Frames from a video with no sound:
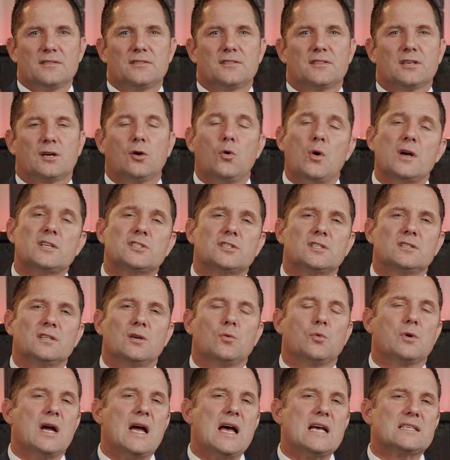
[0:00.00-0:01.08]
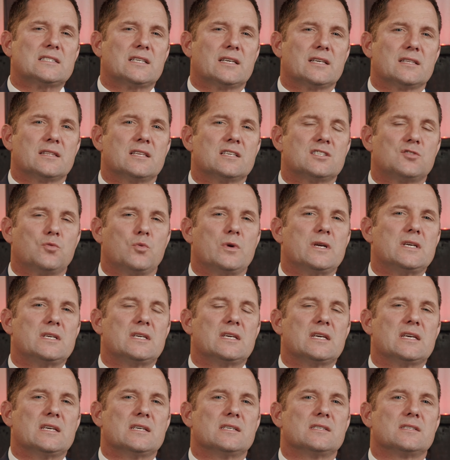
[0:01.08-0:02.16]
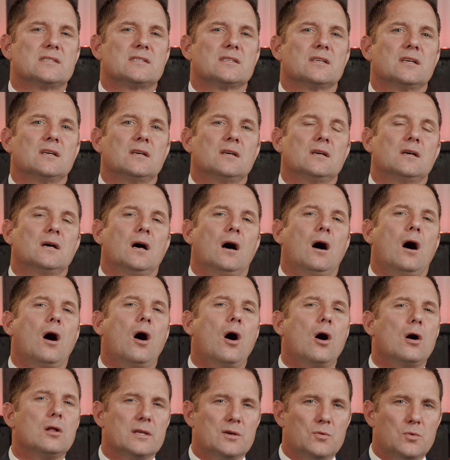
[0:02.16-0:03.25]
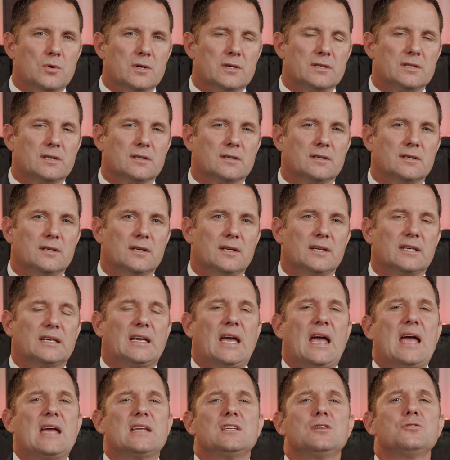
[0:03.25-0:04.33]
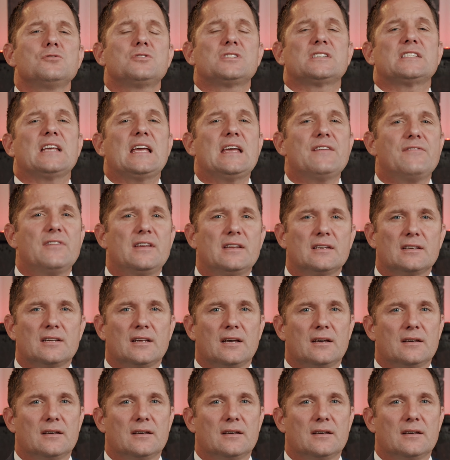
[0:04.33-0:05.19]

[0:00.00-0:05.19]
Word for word: The question that we're asking this week is Hollywood, can you save it?